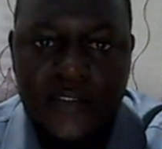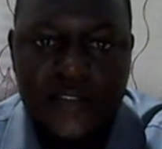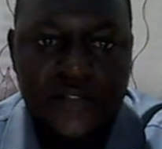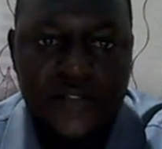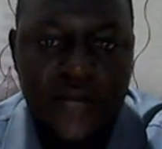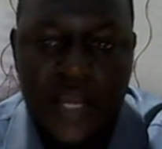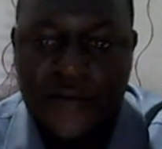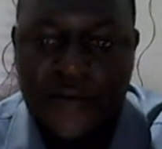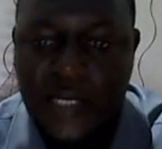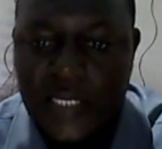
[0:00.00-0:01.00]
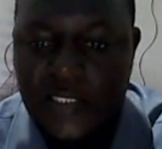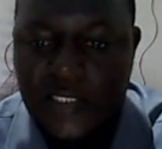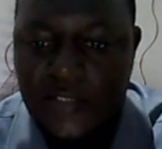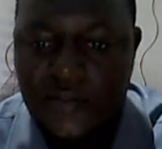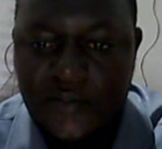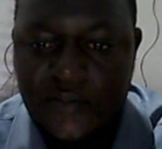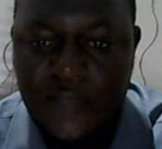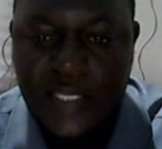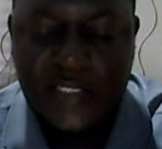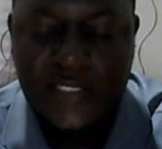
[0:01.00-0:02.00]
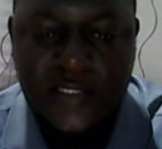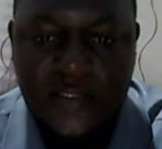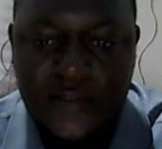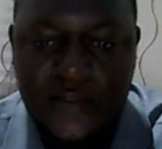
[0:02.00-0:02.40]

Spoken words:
So how can you do that?